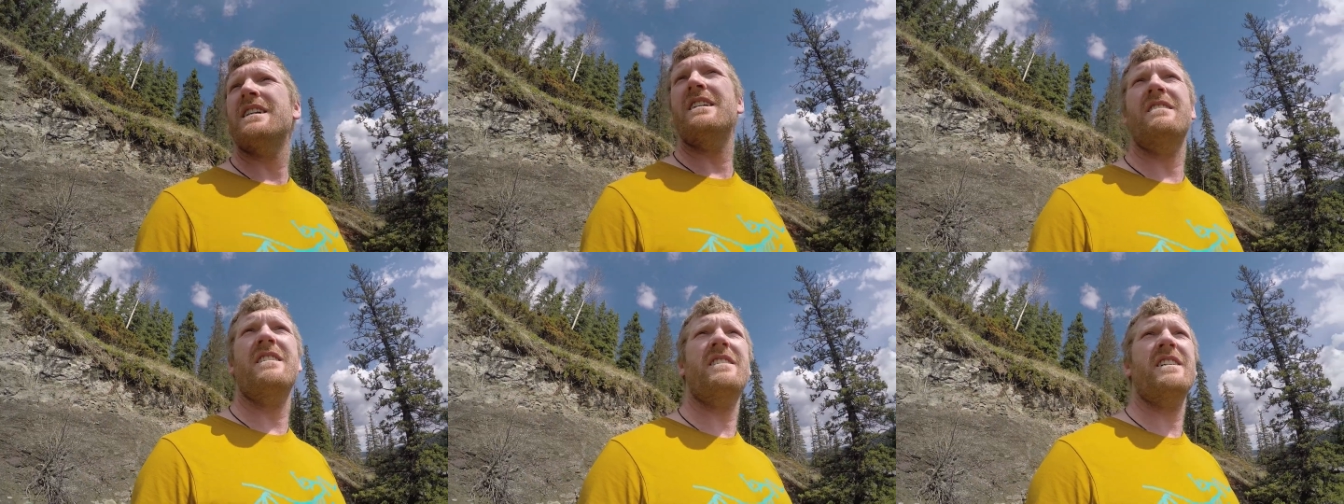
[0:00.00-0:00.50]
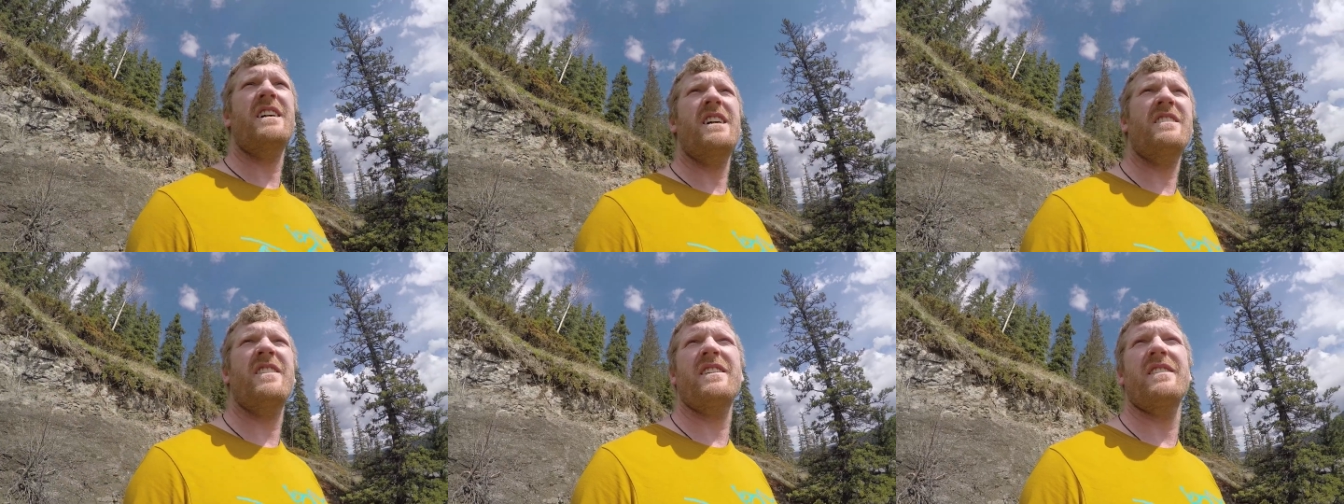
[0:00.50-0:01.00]
river
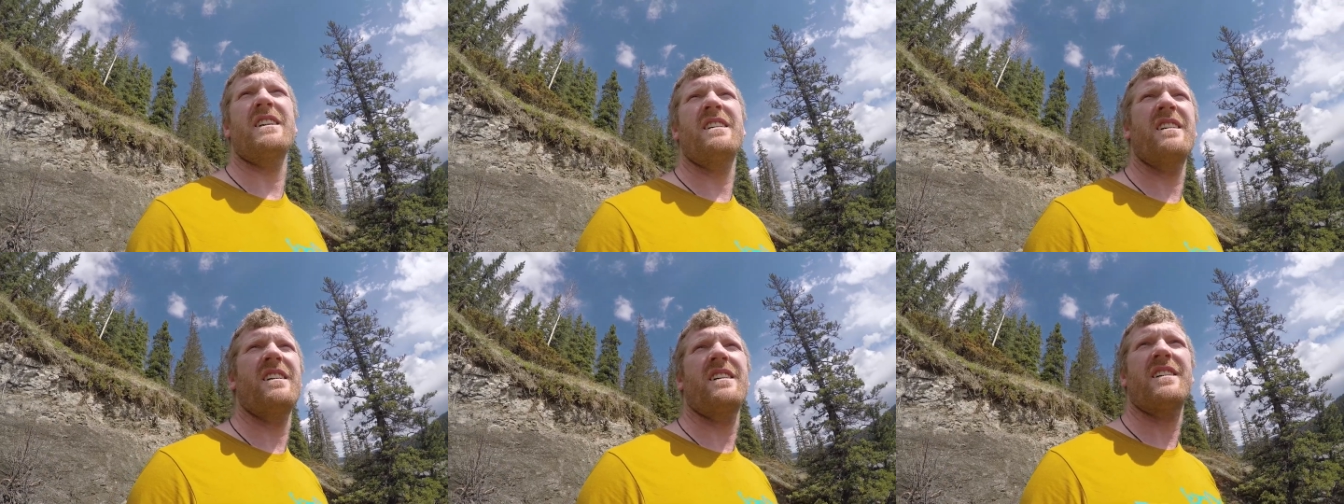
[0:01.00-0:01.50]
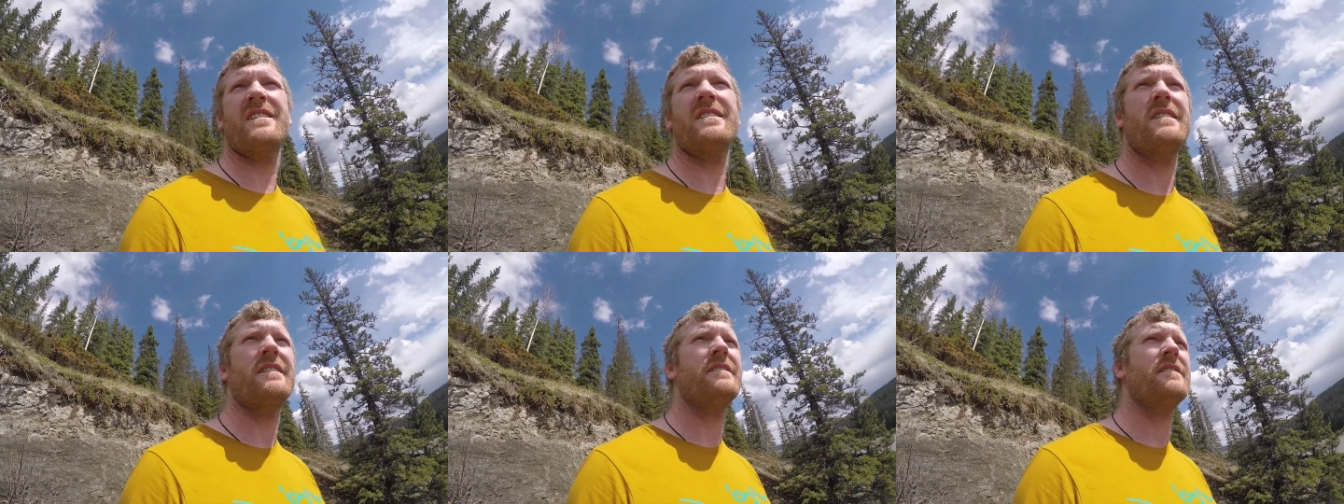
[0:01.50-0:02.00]
here, maybe, I
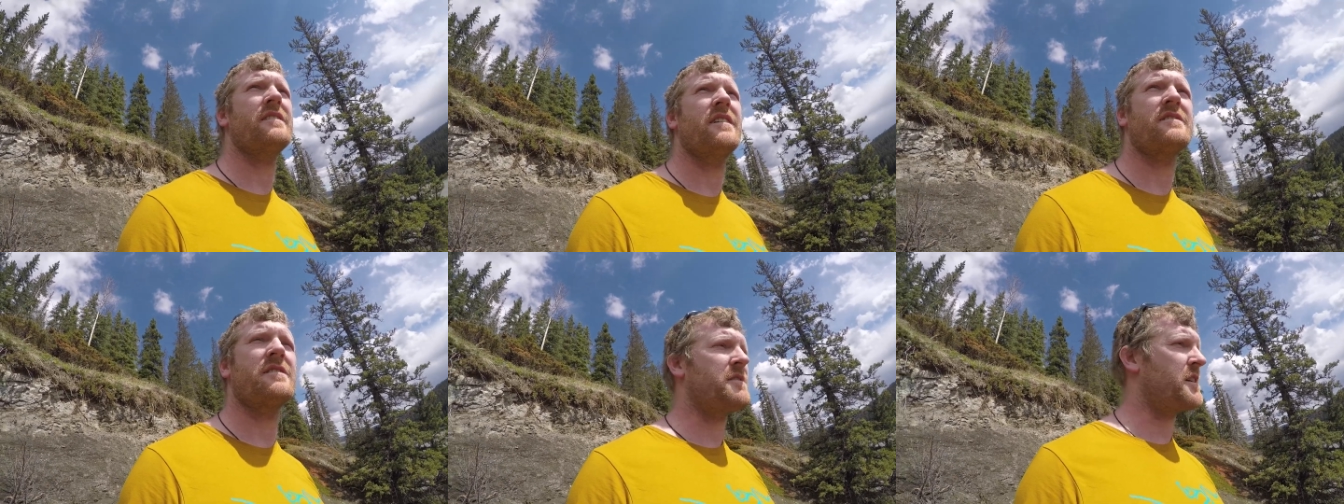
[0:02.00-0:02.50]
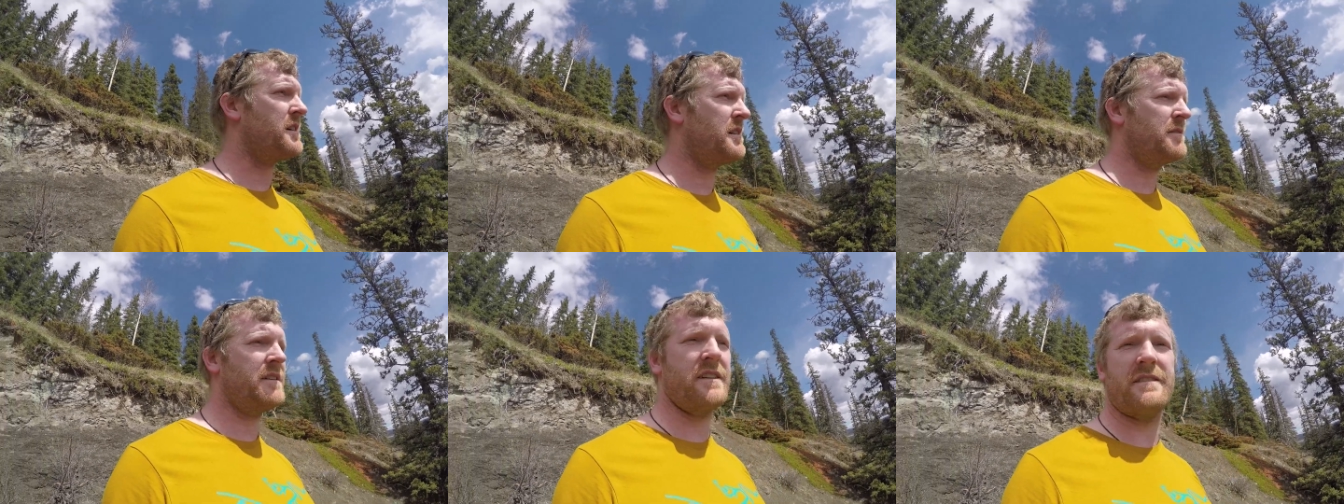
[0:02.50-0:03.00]
don't know, not too far,
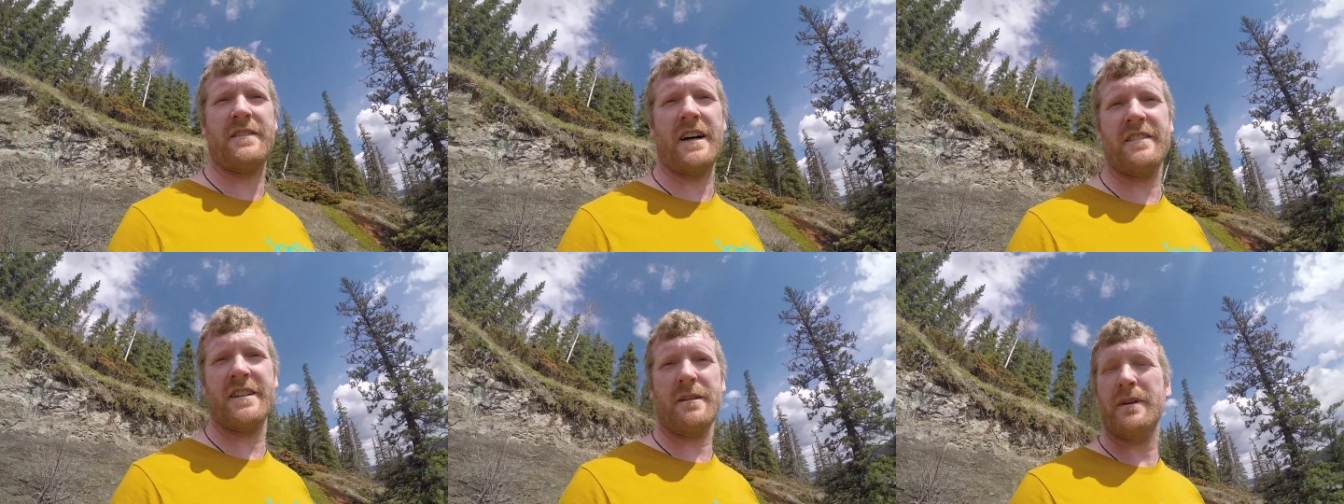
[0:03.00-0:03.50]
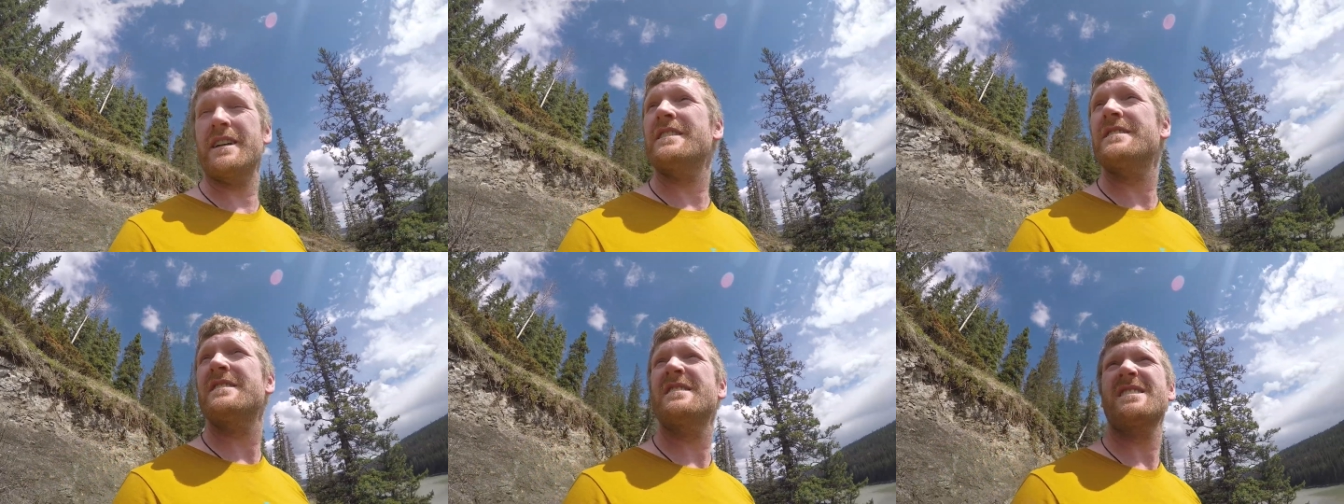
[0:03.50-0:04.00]
maybe 500
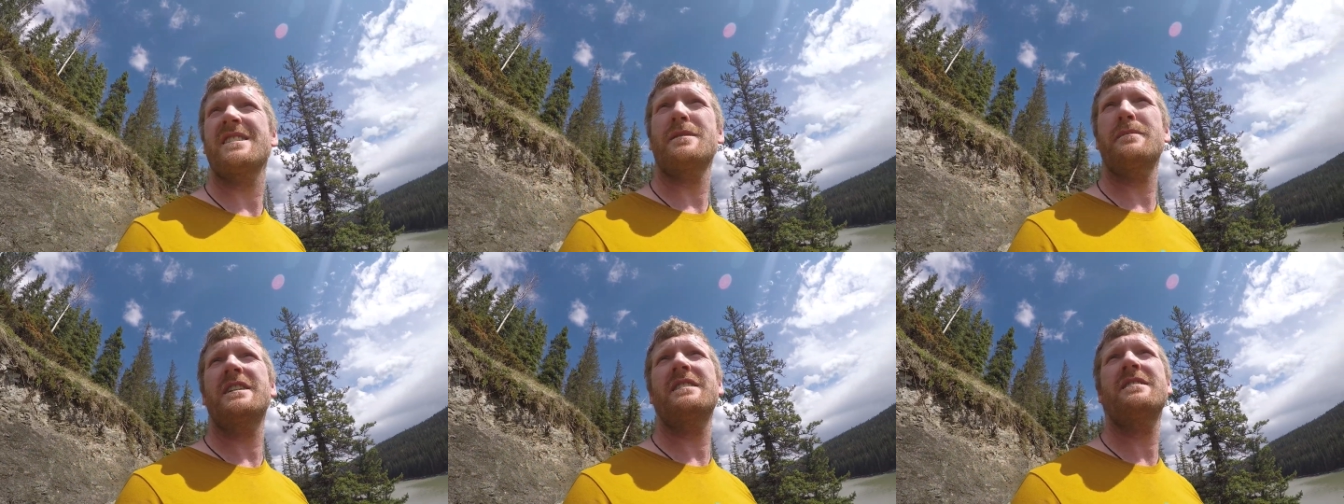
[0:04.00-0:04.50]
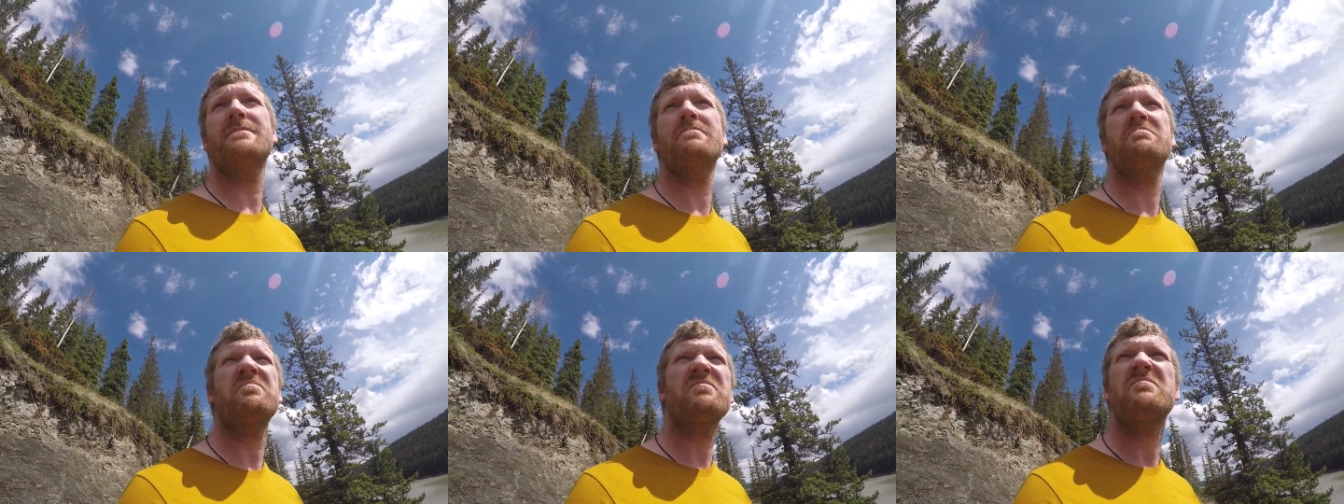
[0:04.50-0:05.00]
meters, 600 meters,
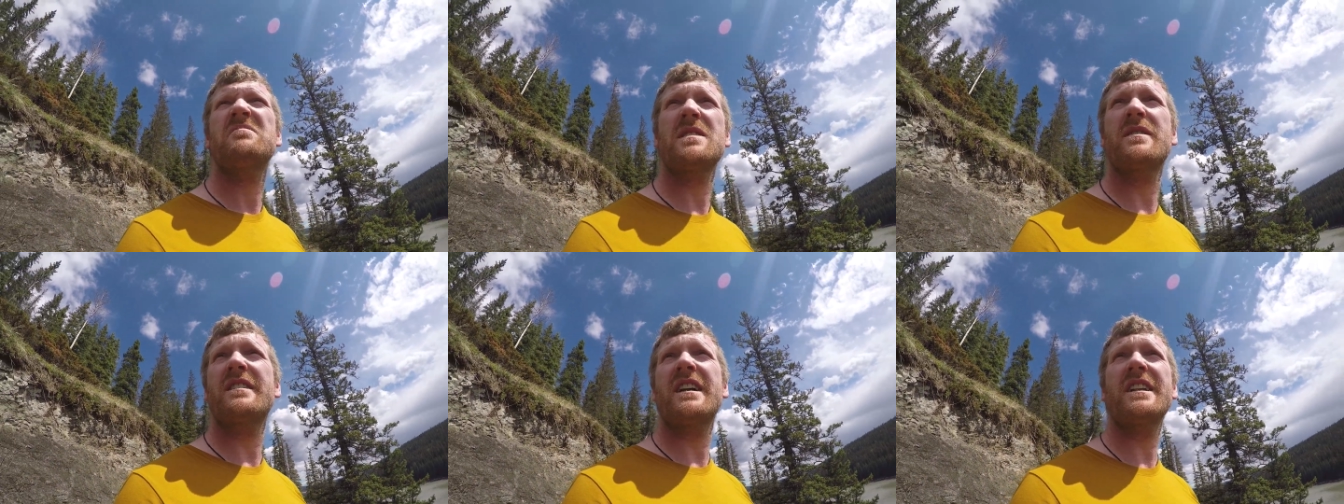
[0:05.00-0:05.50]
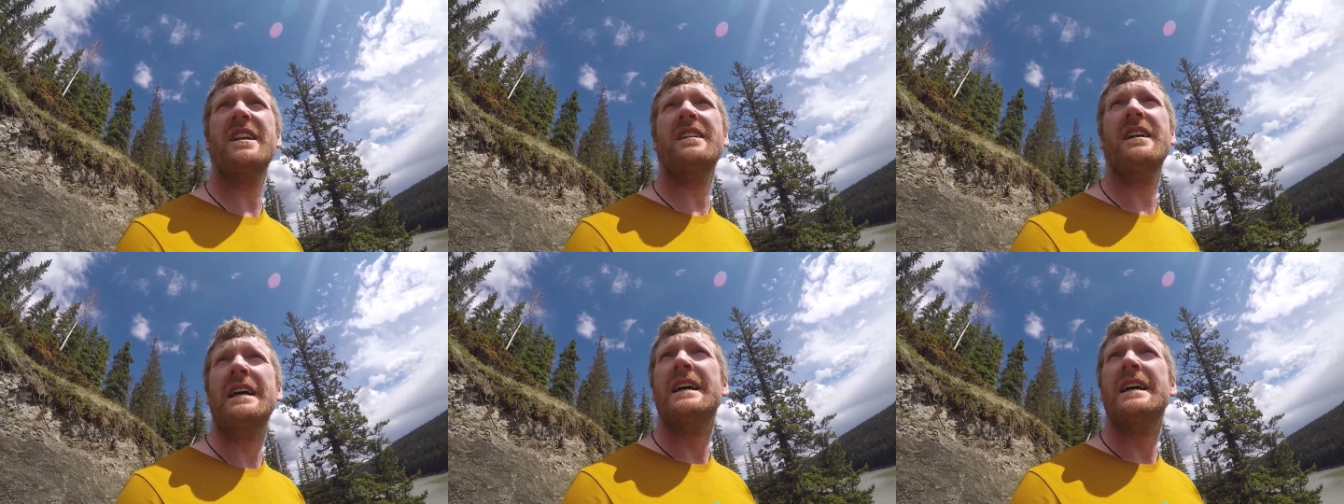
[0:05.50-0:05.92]
somewhere around there.